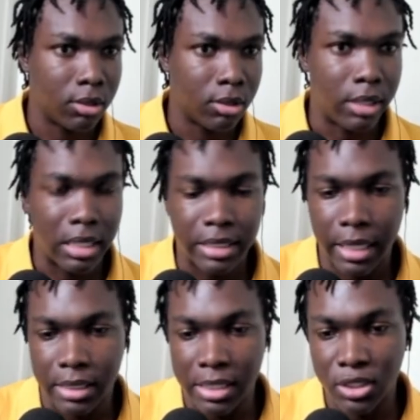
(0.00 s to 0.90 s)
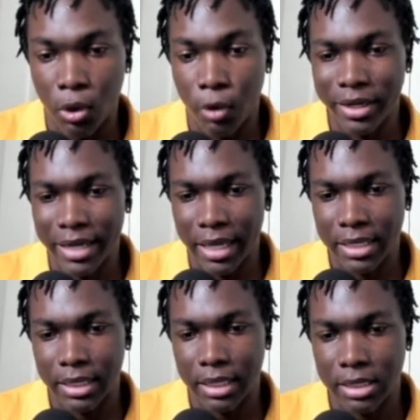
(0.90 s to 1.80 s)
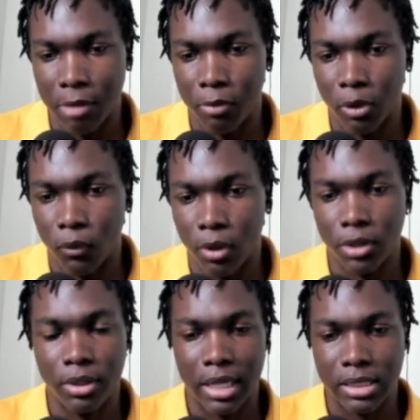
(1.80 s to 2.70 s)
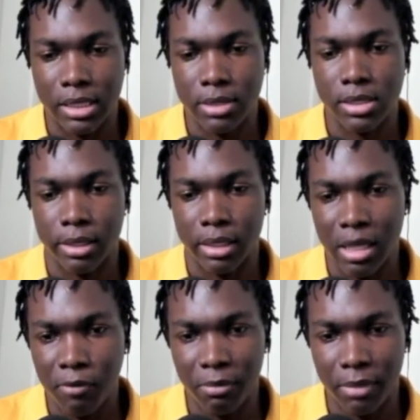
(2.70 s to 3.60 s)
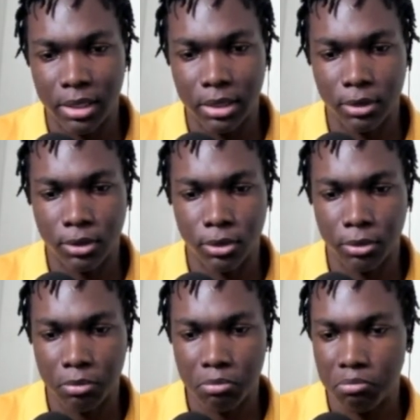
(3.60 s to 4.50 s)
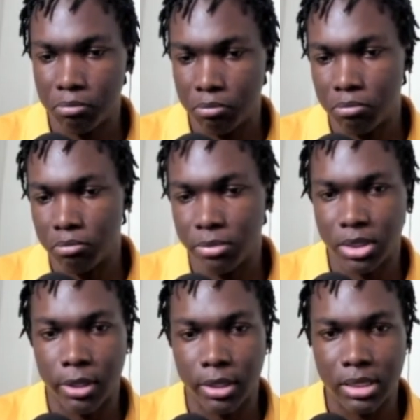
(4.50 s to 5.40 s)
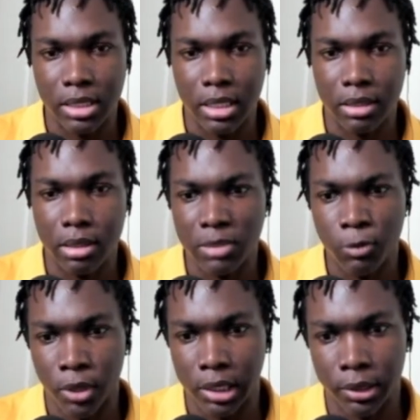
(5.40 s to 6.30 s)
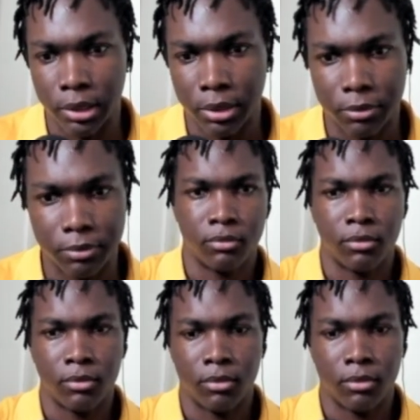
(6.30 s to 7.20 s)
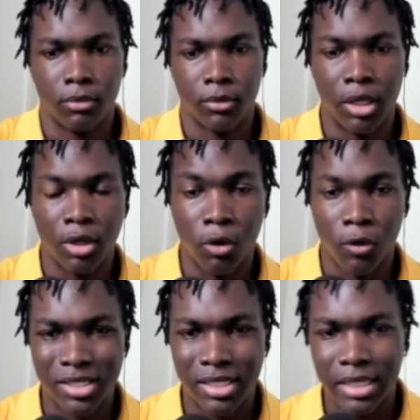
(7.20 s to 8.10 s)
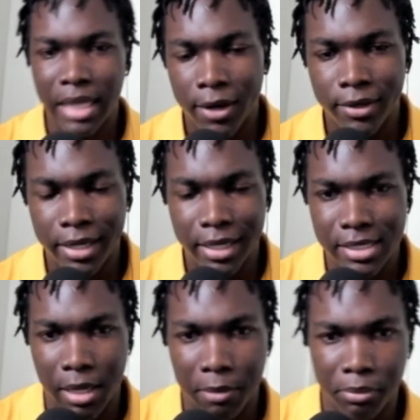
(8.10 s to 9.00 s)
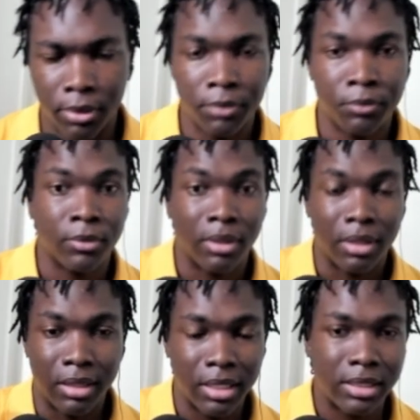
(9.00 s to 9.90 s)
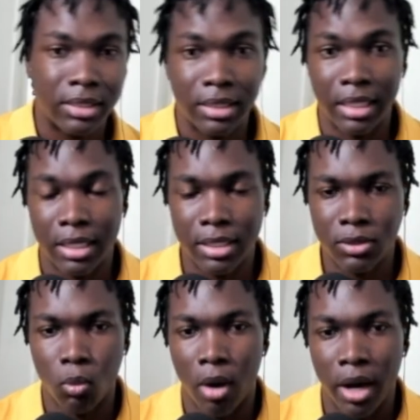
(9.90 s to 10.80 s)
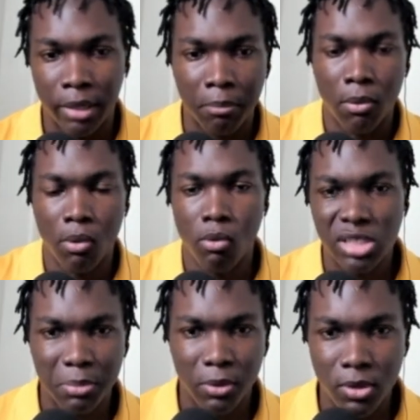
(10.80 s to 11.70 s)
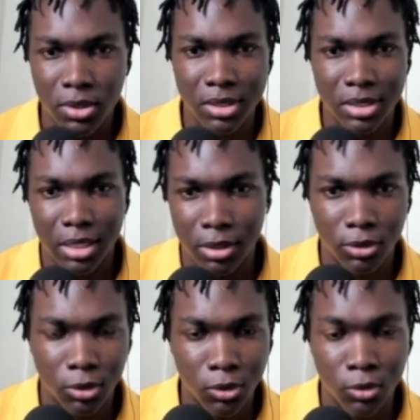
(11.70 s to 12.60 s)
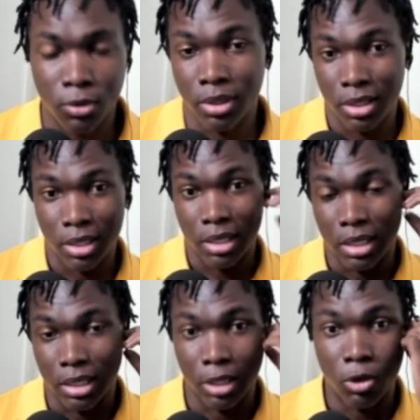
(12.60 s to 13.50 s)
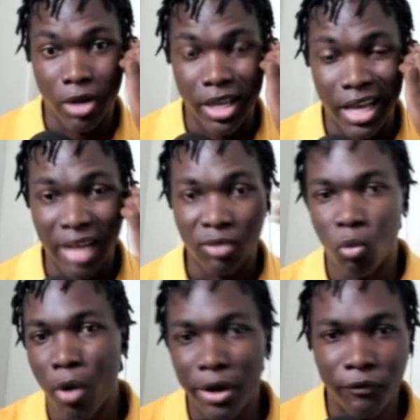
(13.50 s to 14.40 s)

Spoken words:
let's get into our next example of what you guys need to start implementing to start seeing things more clearly. In our second example, this is what most persons tend to do. They are looking at one